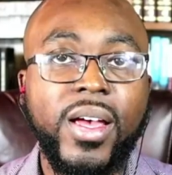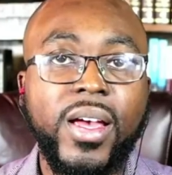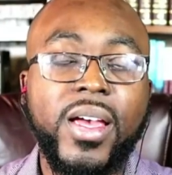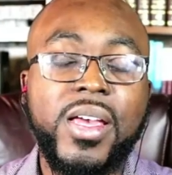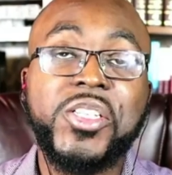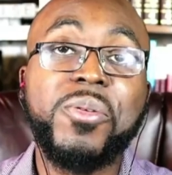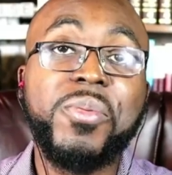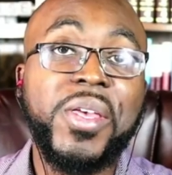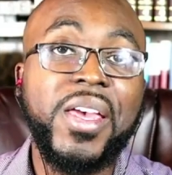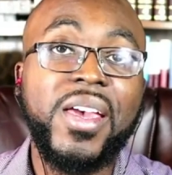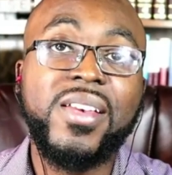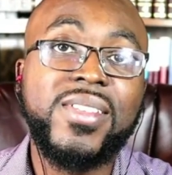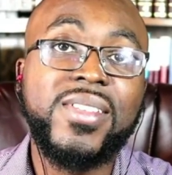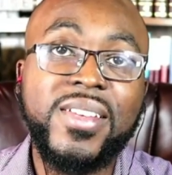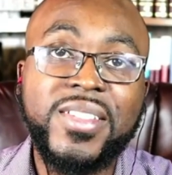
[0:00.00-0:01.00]
In some
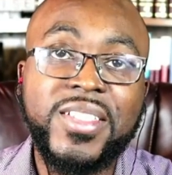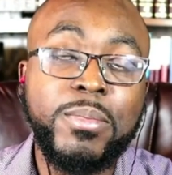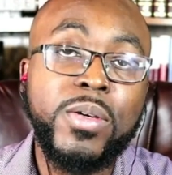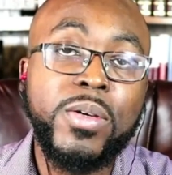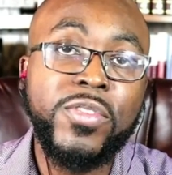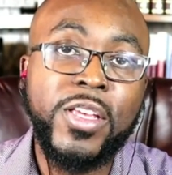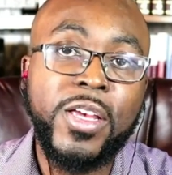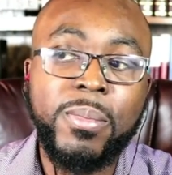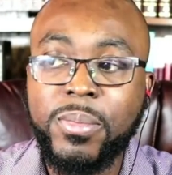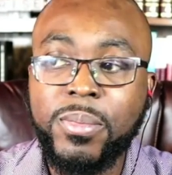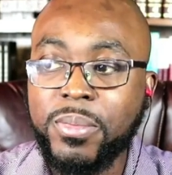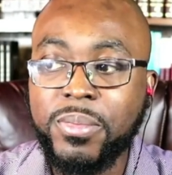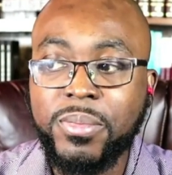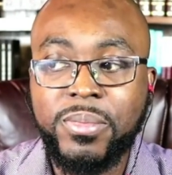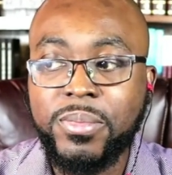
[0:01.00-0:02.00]
cases, some of them
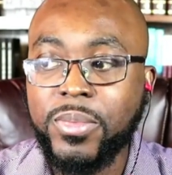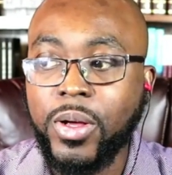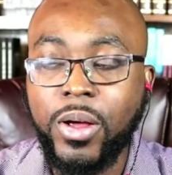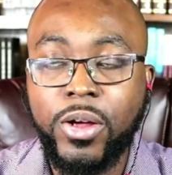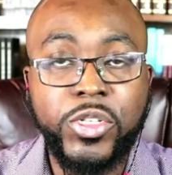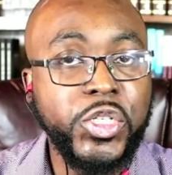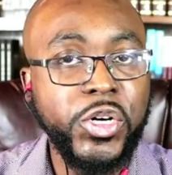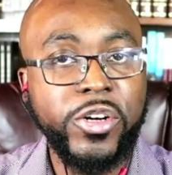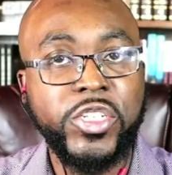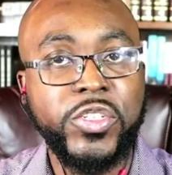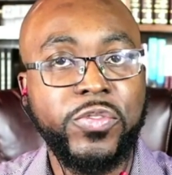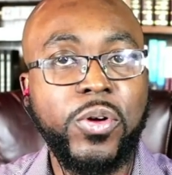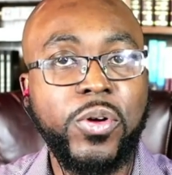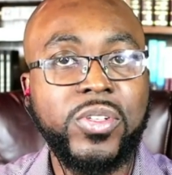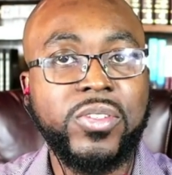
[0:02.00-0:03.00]
are church
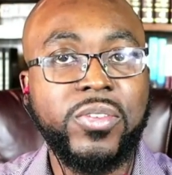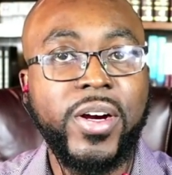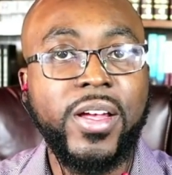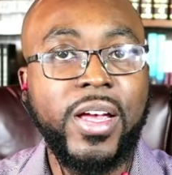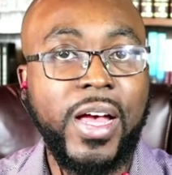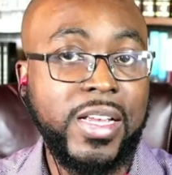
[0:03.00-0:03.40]
folks, right?